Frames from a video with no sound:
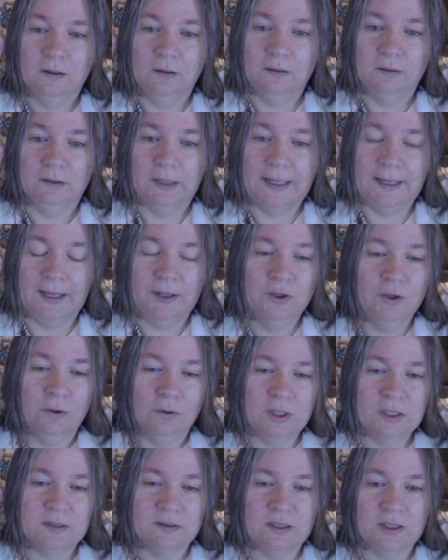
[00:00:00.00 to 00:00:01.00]
like I
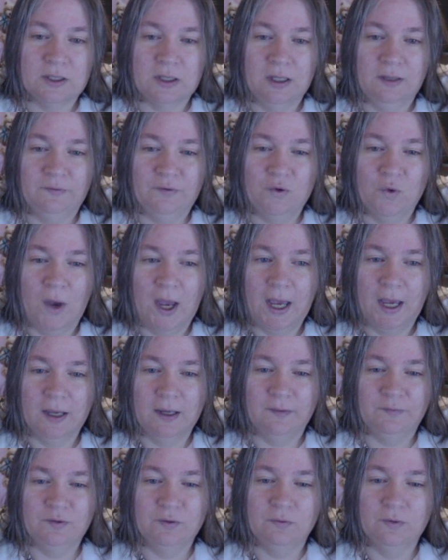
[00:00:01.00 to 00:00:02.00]
noticed that if
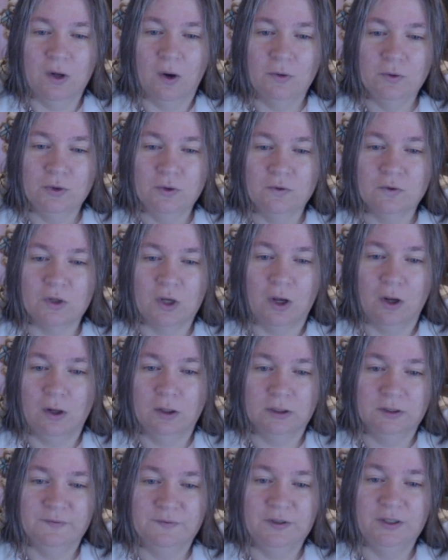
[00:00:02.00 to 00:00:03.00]
you don't use
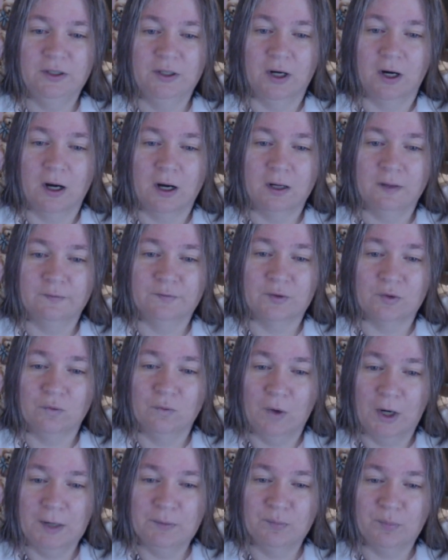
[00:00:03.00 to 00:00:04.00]
all of the yarn for
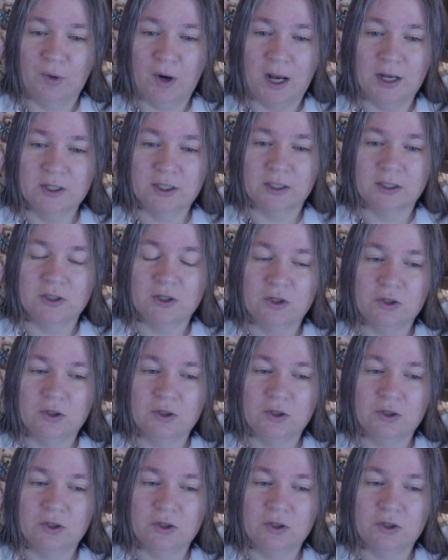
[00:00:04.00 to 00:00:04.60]
one project,